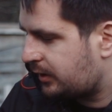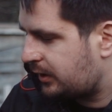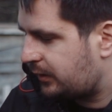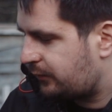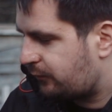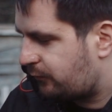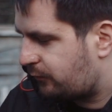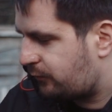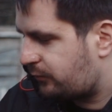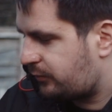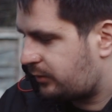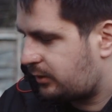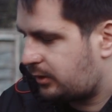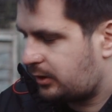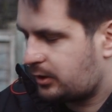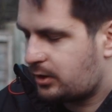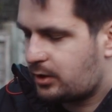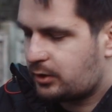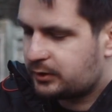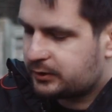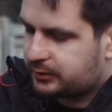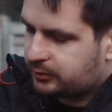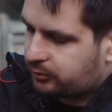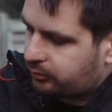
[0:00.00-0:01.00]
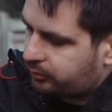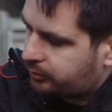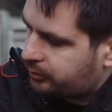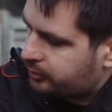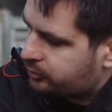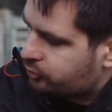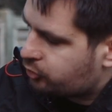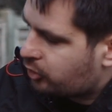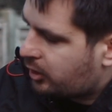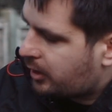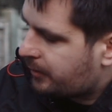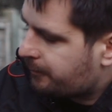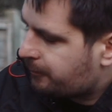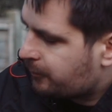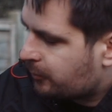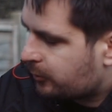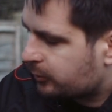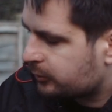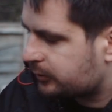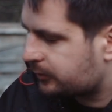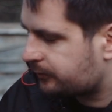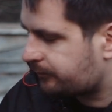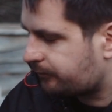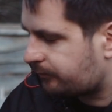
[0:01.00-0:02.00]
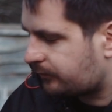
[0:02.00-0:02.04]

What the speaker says: If you're using it on a tripod